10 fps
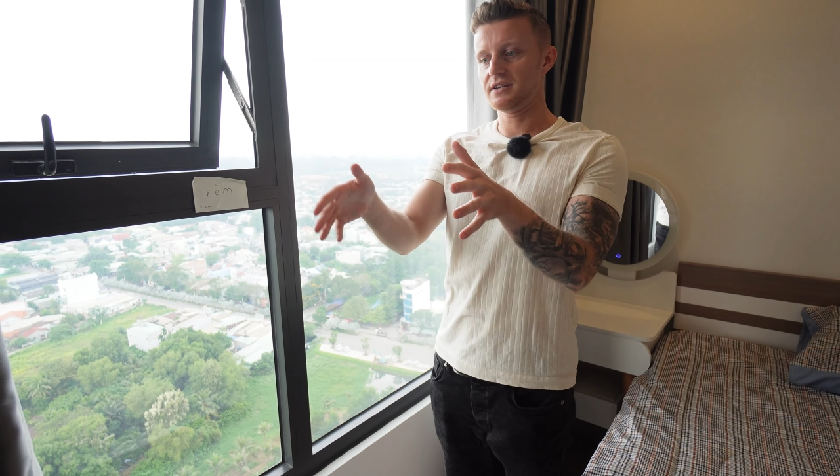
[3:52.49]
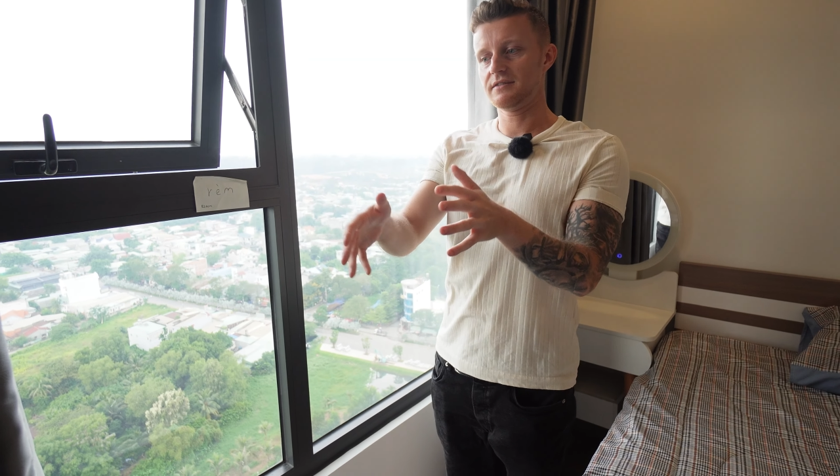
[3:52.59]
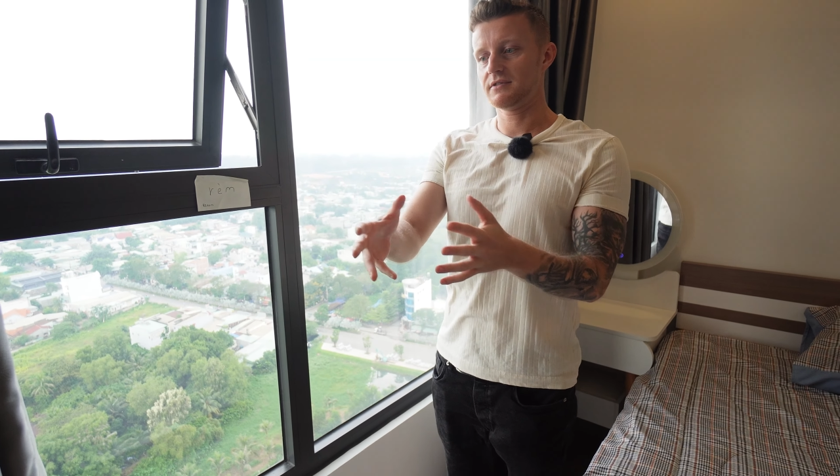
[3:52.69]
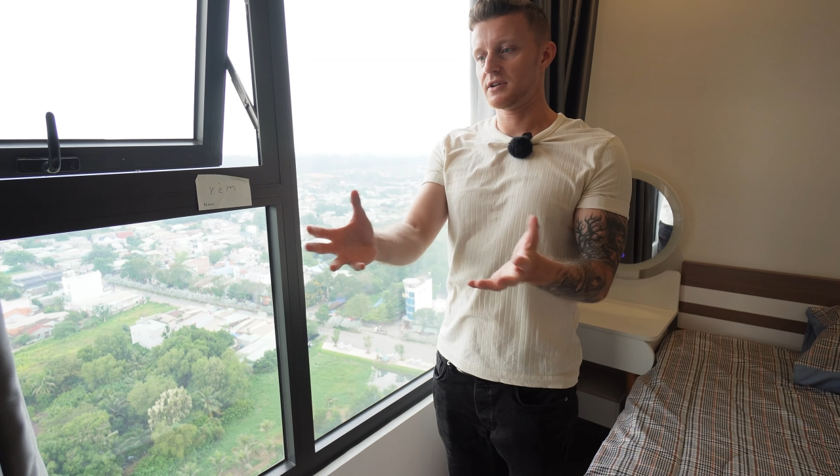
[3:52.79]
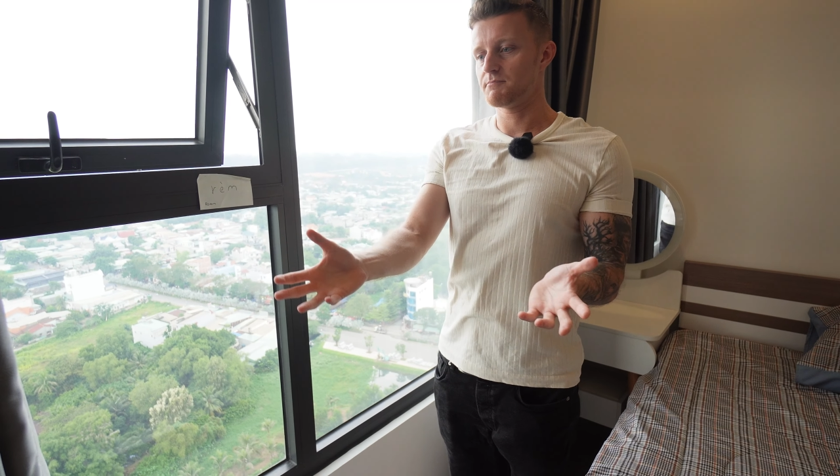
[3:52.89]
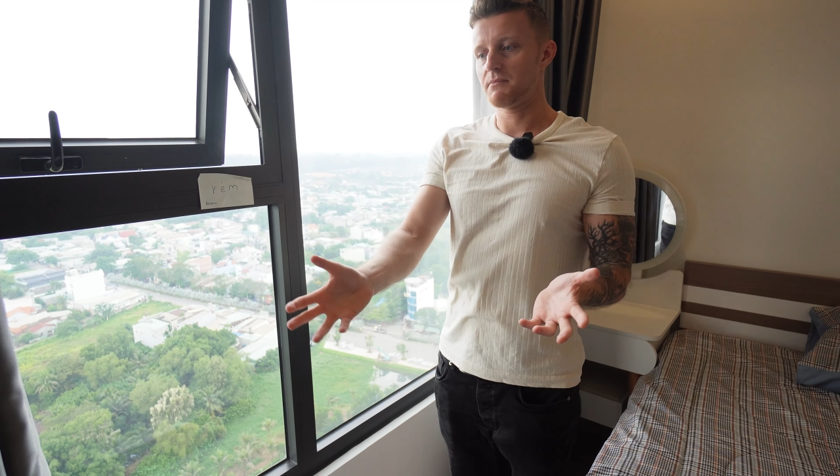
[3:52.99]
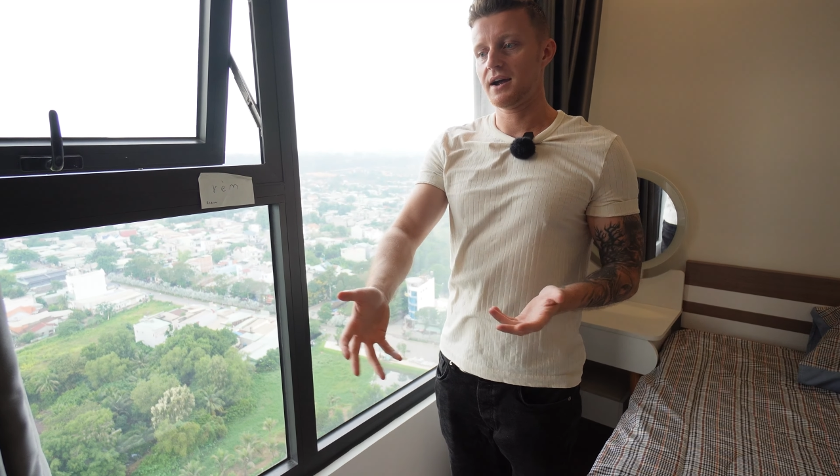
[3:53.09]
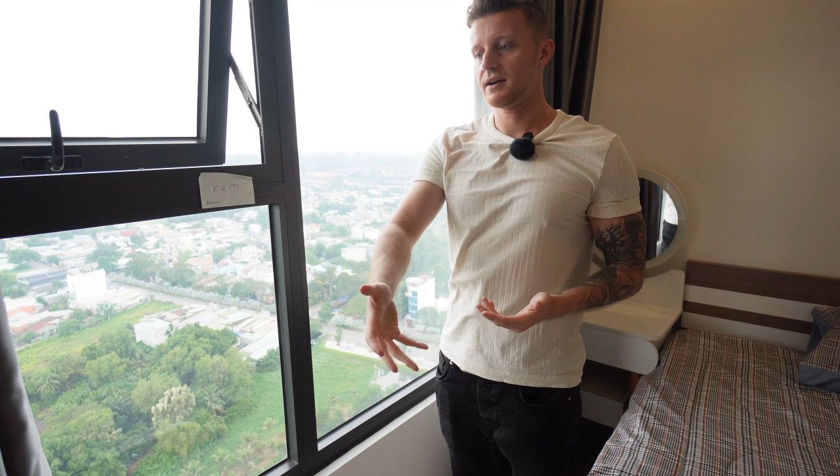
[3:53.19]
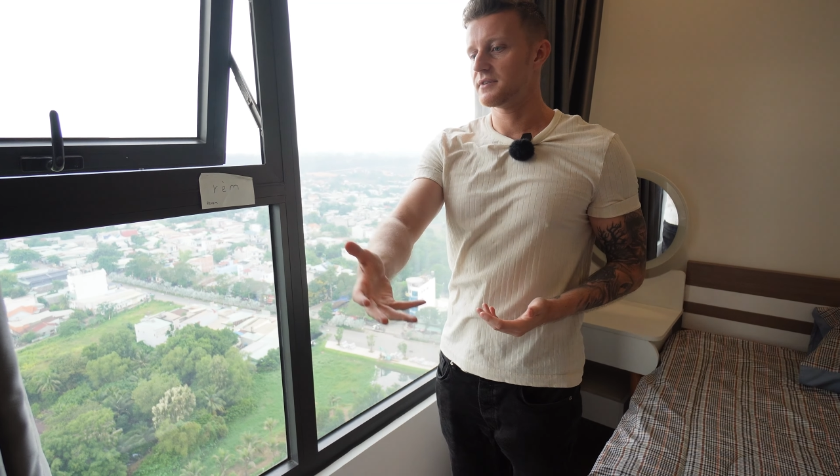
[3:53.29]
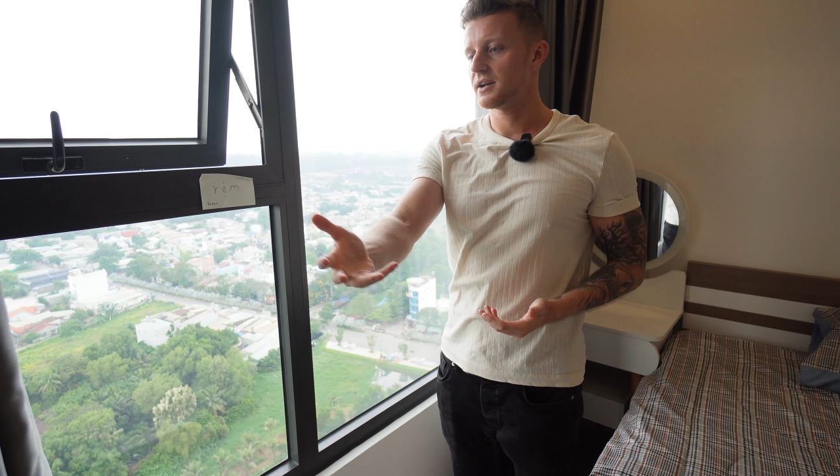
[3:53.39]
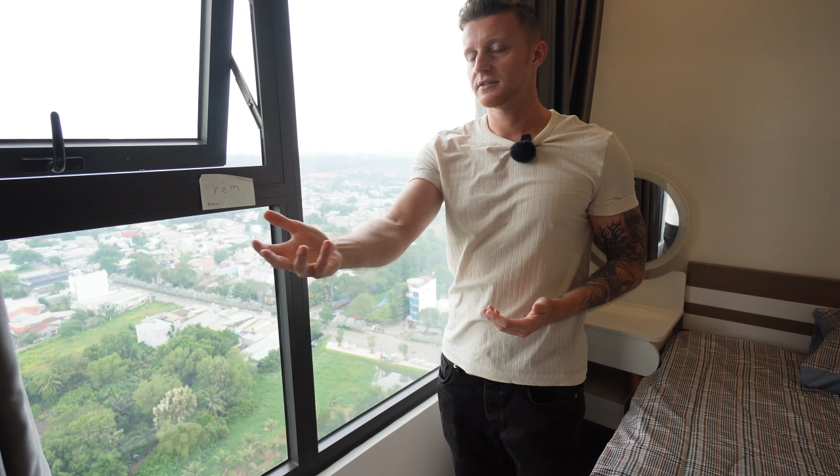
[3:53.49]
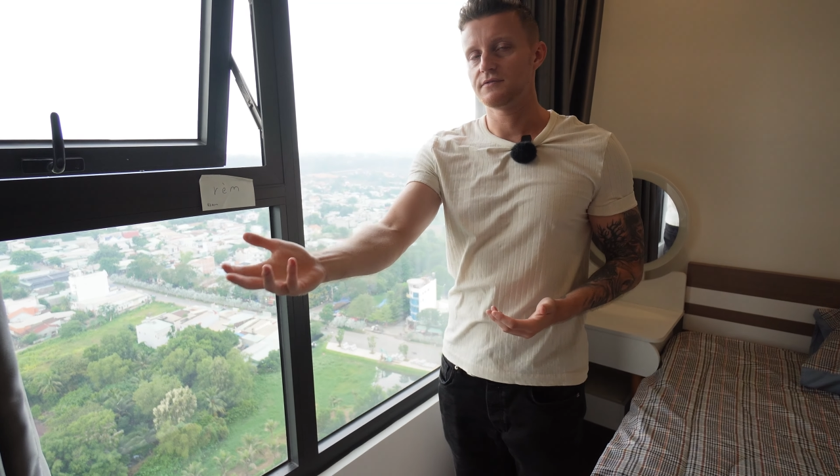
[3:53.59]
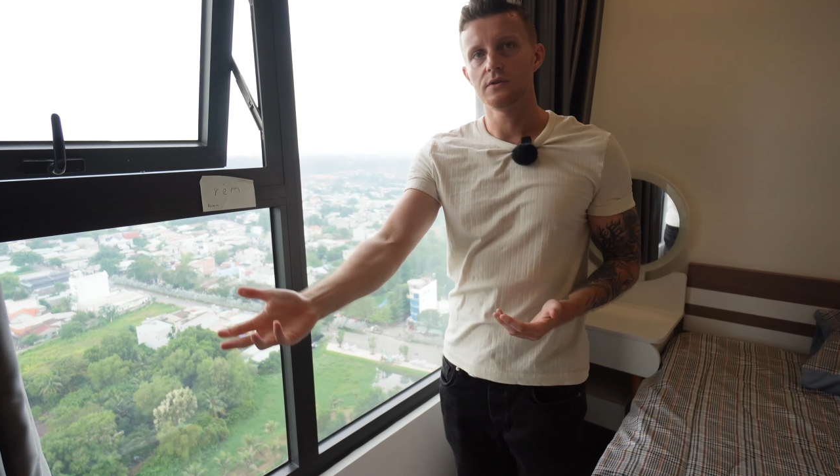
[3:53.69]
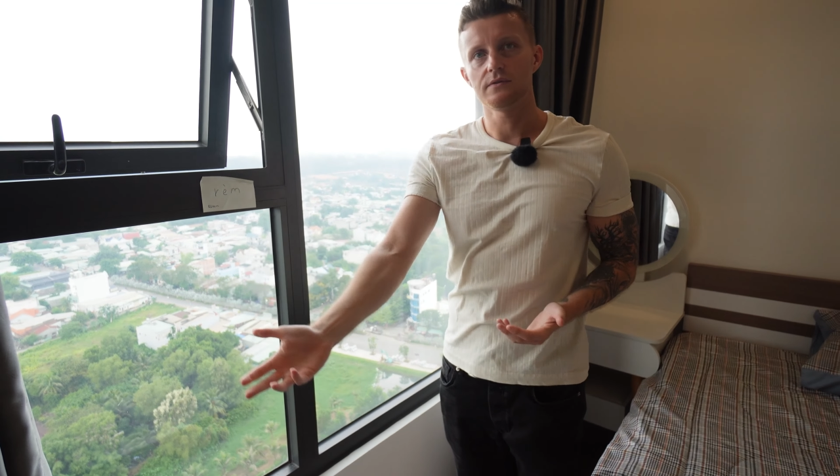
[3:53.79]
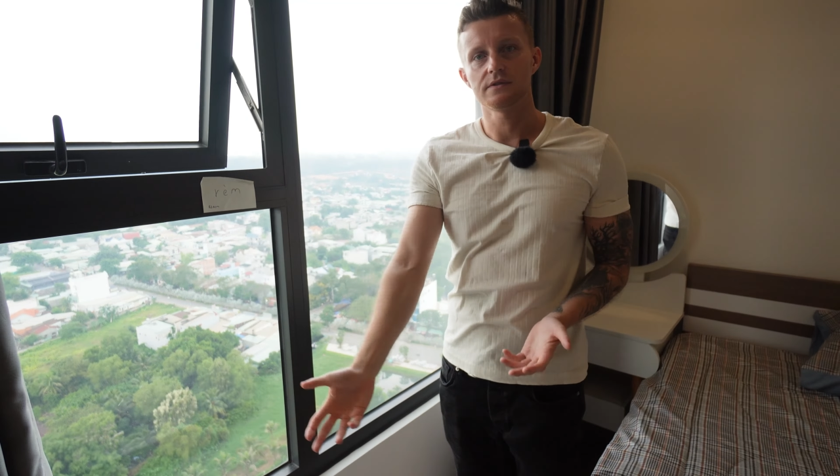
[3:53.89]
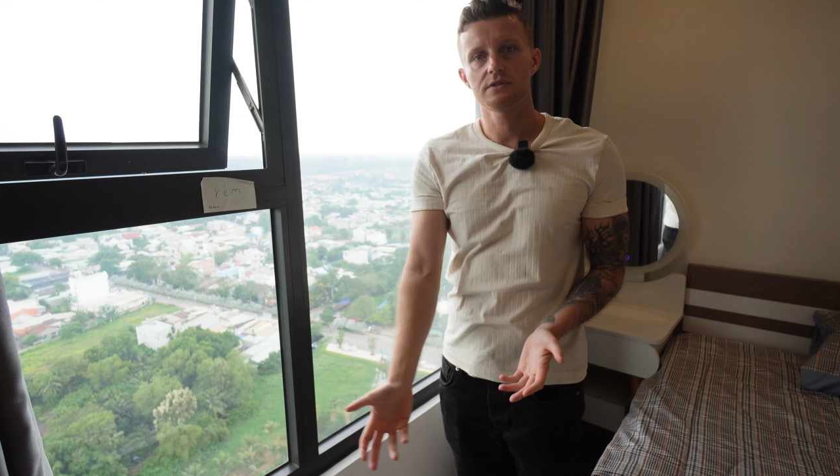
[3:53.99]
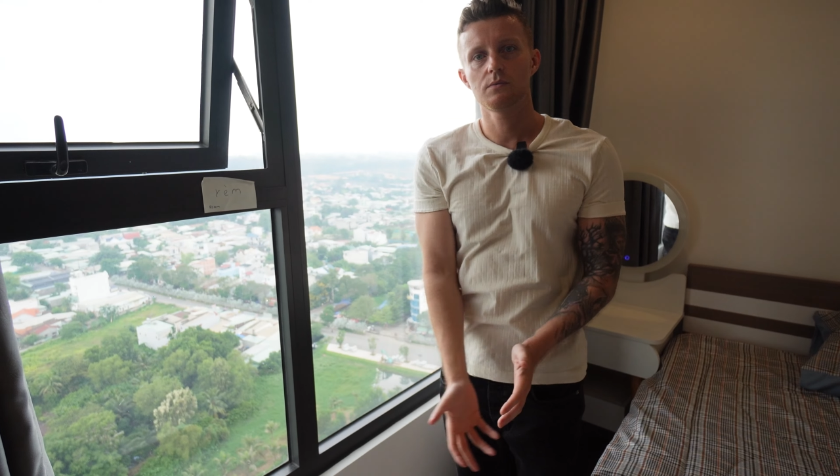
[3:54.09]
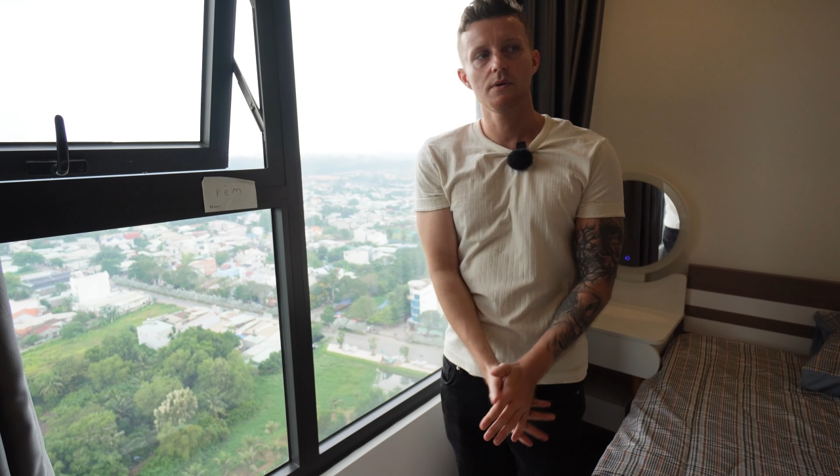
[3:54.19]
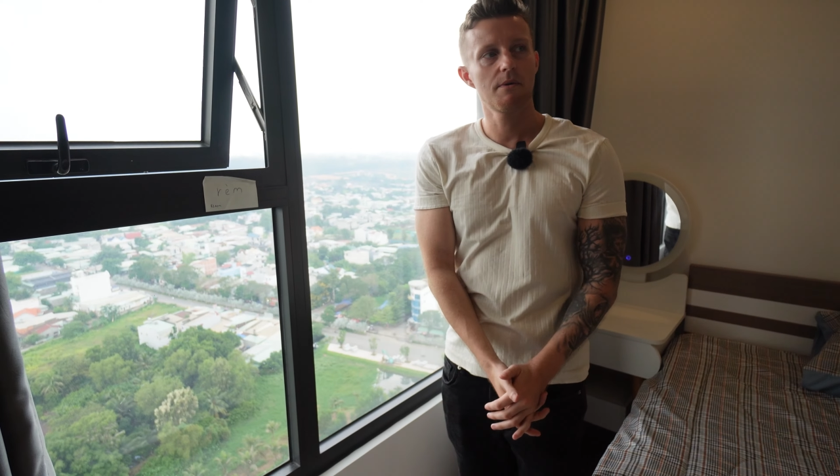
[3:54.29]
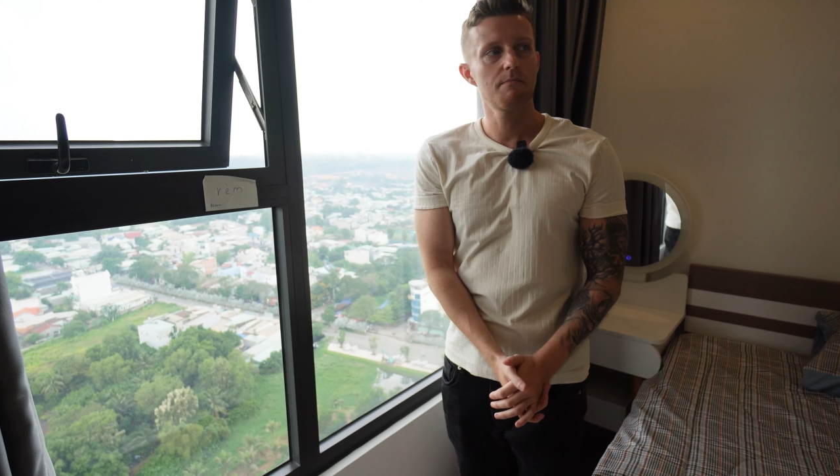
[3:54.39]
you might have a nice view of a
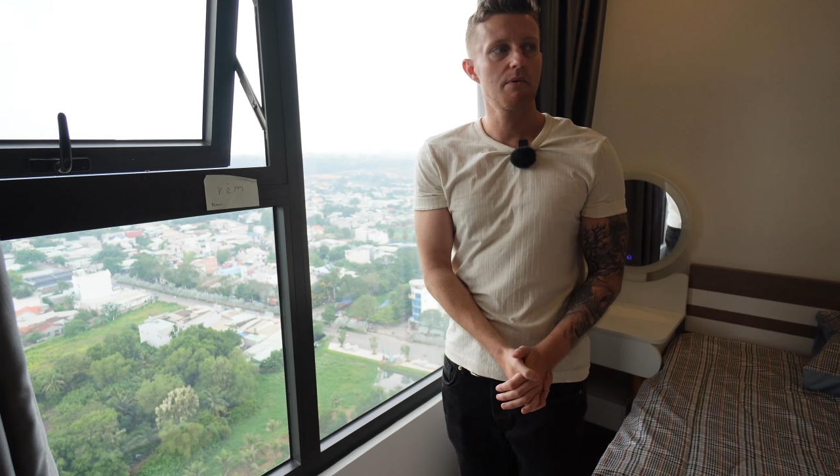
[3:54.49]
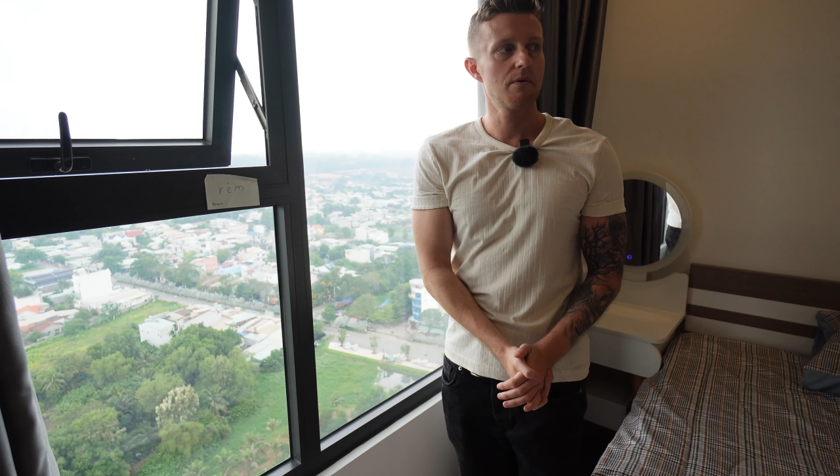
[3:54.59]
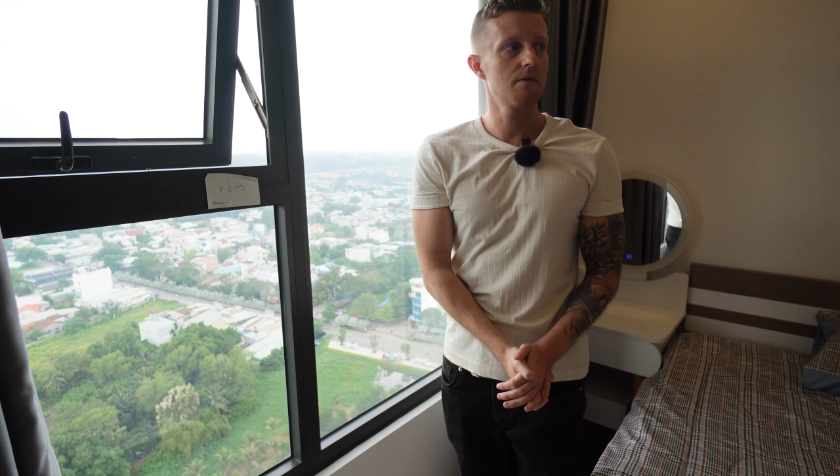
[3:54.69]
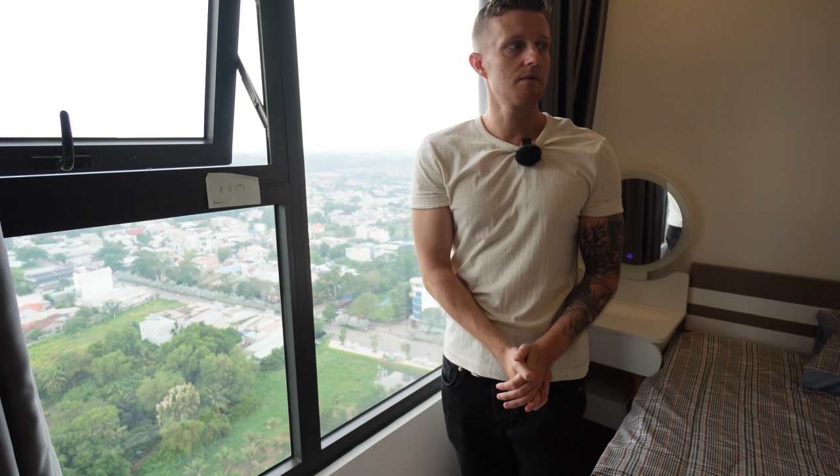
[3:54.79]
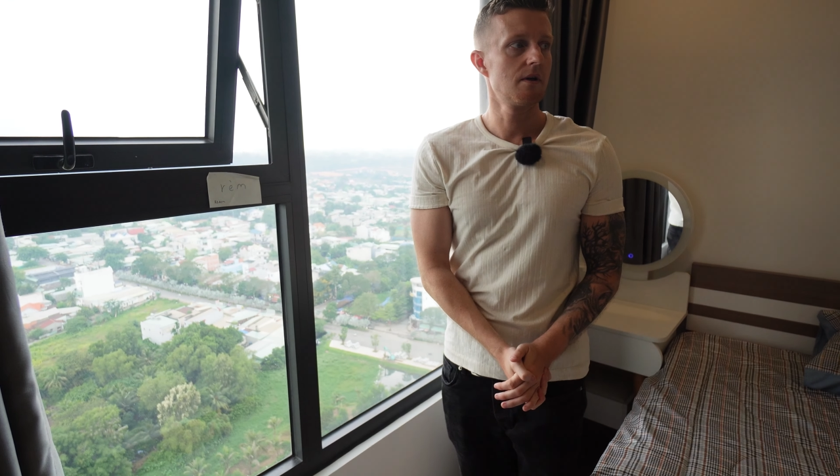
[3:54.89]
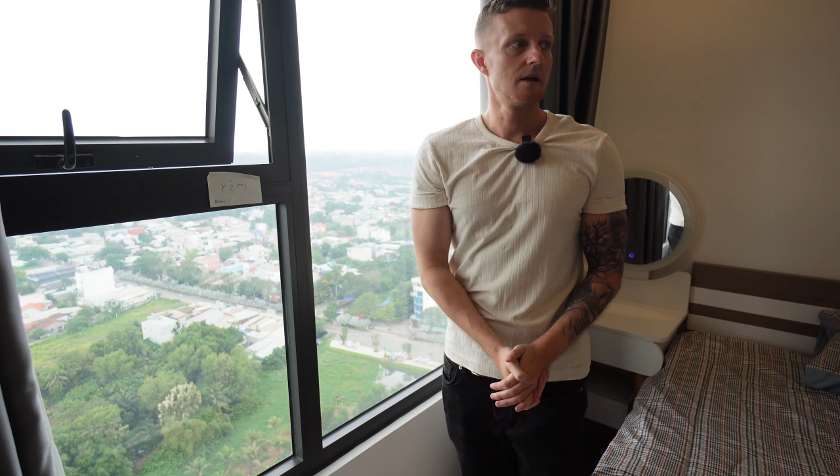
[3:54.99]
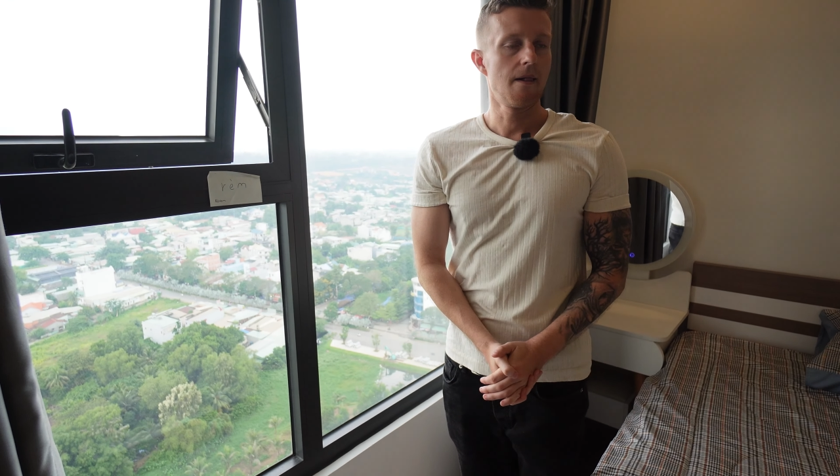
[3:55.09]
swimming pool,